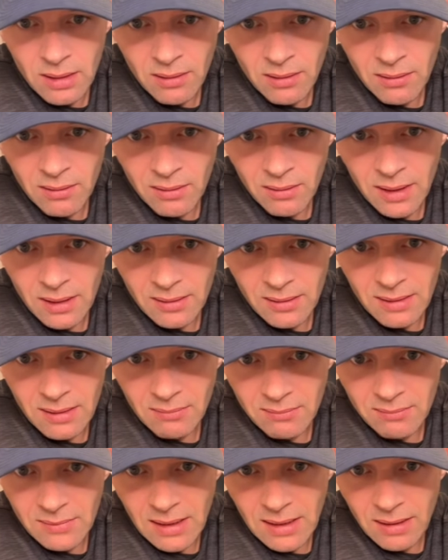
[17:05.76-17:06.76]
Down,
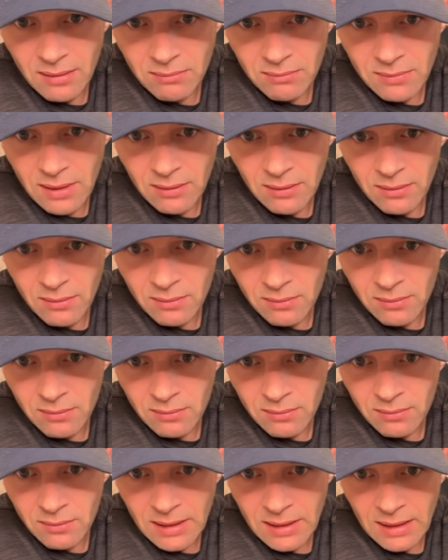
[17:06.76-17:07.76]
down, down,
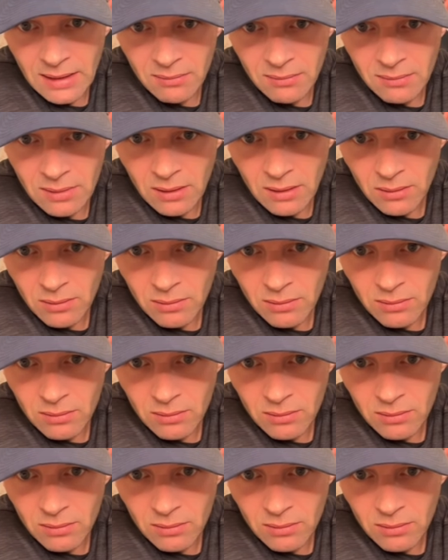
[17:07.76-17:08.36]
down, down,